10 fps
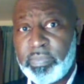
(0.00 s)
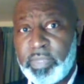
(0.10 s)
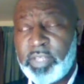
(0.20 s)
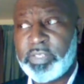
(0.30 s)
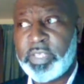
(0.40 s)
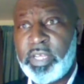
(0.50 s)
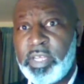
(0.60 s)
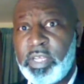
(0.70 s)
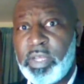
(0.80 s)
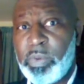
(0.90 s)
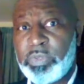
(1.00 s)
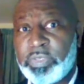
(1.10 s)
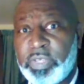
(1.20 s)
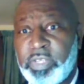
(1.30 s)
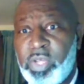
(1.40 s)
You see,
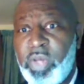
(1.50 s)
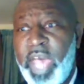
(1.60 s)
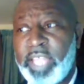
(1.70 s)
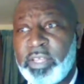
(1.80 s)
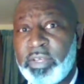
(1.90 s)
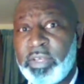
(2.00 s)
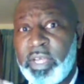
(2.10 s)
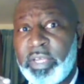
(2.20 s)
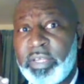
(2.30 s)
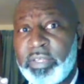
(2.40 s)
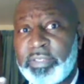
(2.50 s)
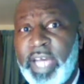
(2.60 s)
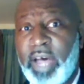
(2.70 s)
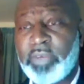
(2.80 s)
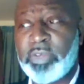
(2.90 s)
sister, you have to
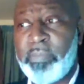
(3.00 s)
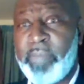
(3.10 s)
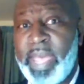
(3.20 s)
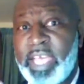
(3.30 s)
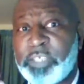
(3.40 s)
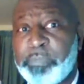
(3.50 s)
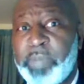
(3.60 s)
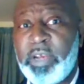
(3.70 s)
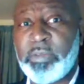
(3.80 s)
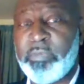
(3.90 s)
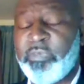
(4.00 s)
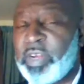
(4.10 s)
talk to a man spiritual.